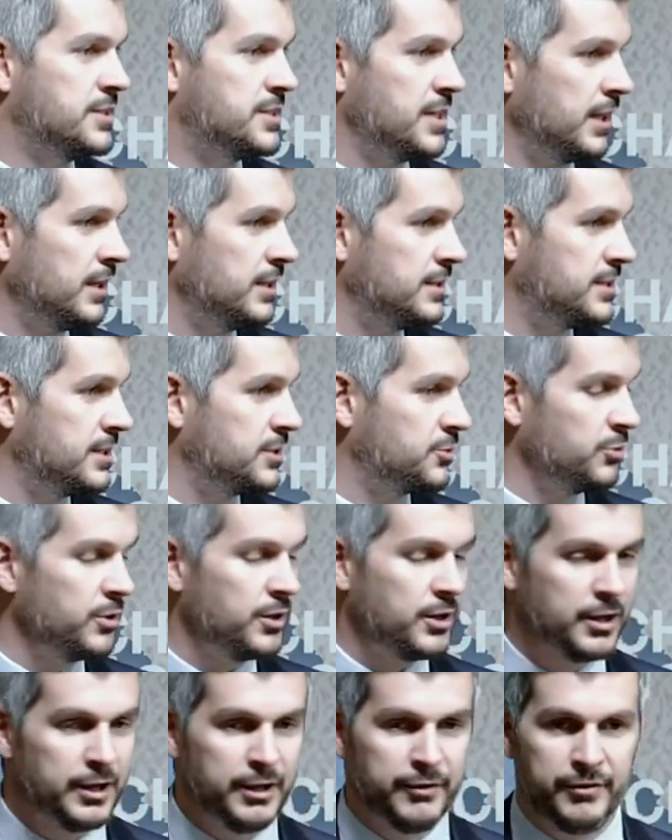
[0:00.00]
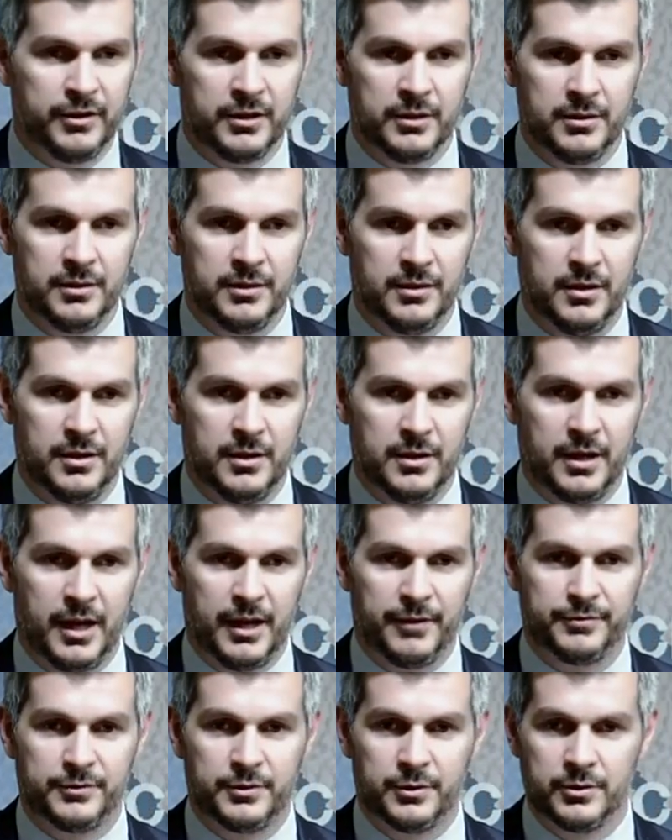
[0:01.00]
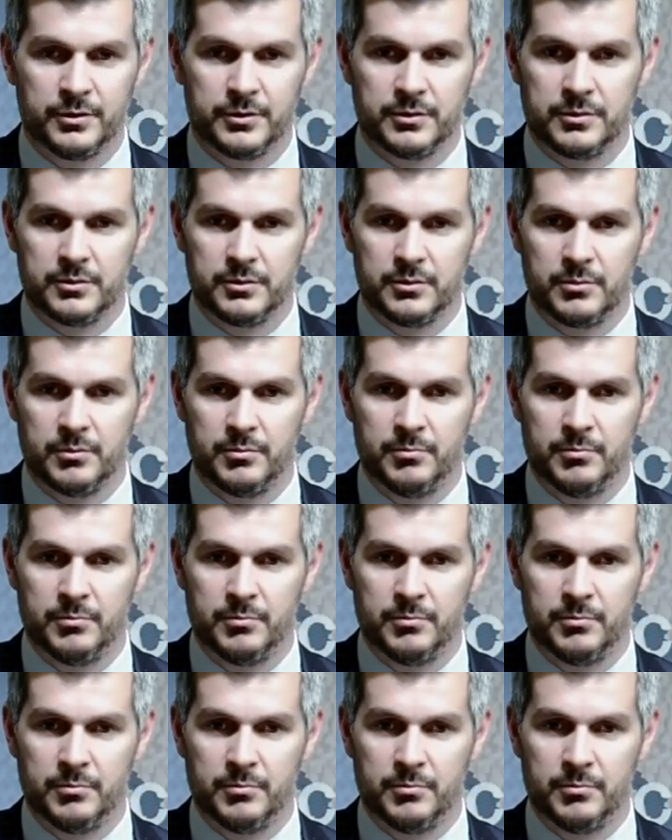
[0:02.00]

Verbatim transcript: the challenges we are living after